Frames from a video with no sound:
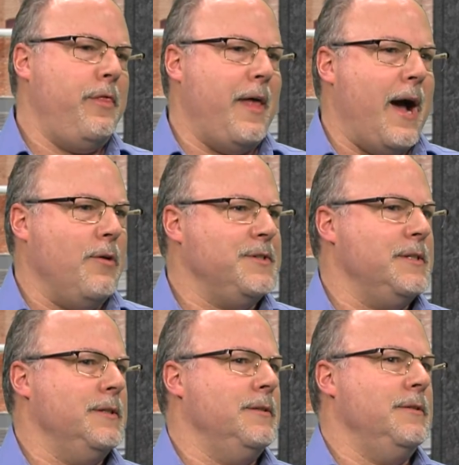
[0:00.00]

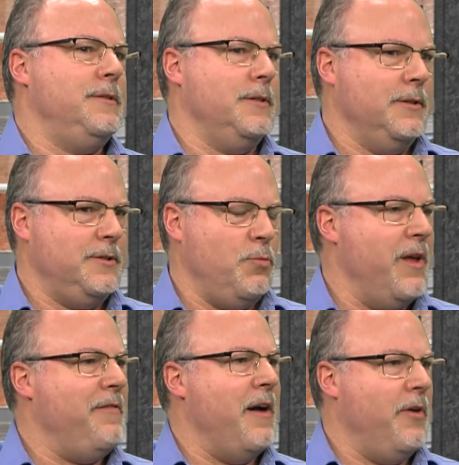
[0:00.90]
$1,000 to
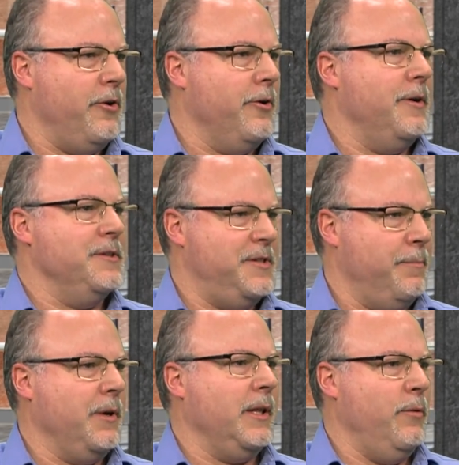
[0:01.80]
$2,500 is
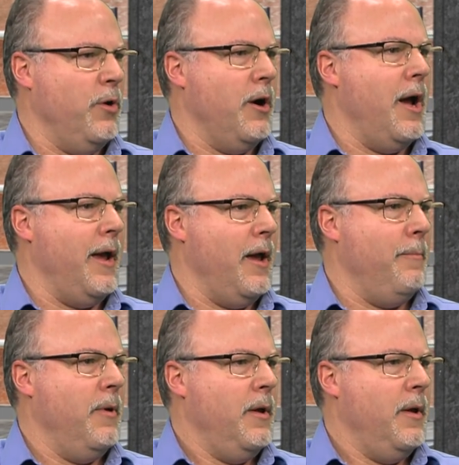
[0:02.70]
typically where I am.